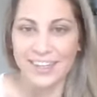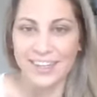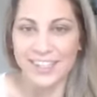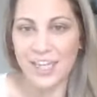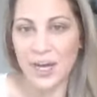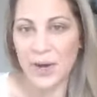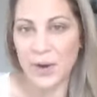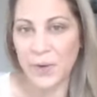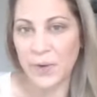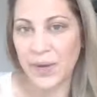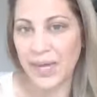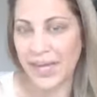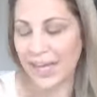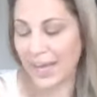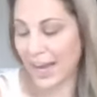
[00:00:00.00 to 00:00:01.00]
So,
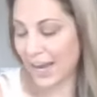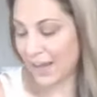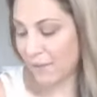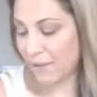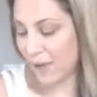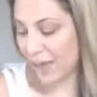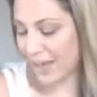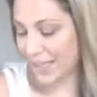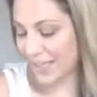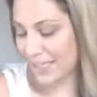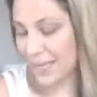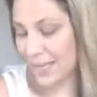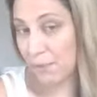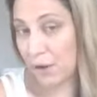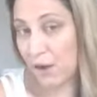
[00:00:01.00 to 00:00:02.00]
anyways,
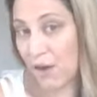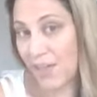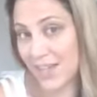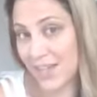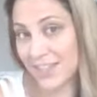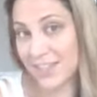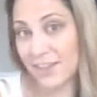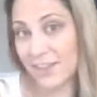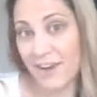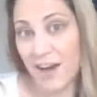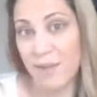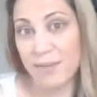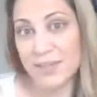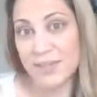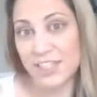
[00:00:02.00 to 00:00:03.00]
I put all that stuff
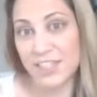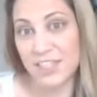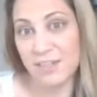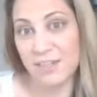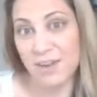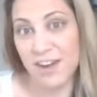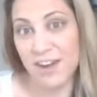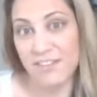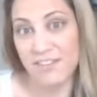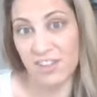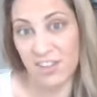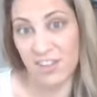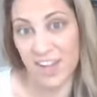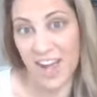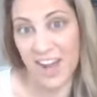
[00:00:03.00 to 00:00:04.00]
up because I just didn't want to have to
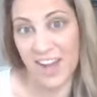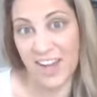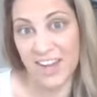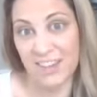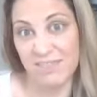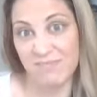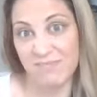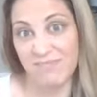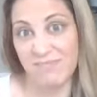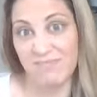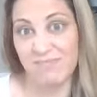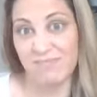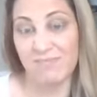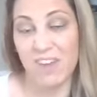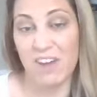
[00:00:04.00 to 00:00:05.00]
look at it, and
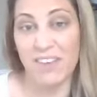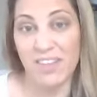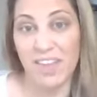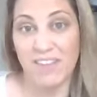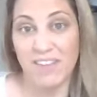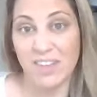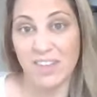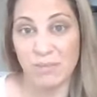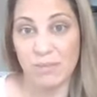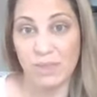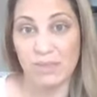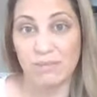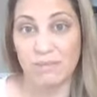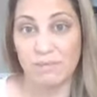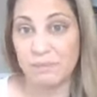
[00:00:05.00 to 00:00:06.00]
got rid of the envelope
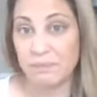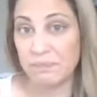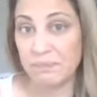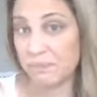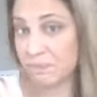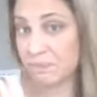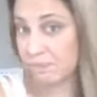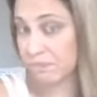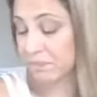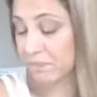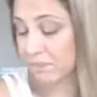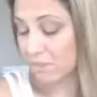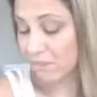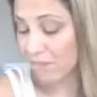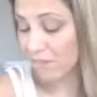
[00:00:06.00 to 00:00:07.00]
and
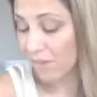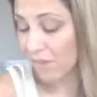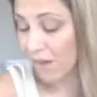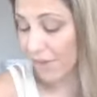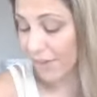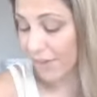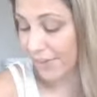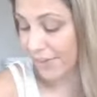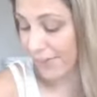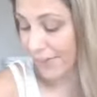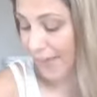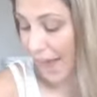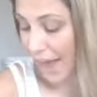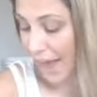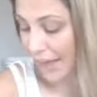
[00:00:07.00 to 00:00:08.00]
everything like
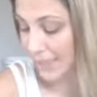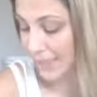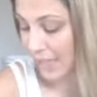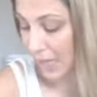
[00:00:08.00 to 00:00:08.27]
that.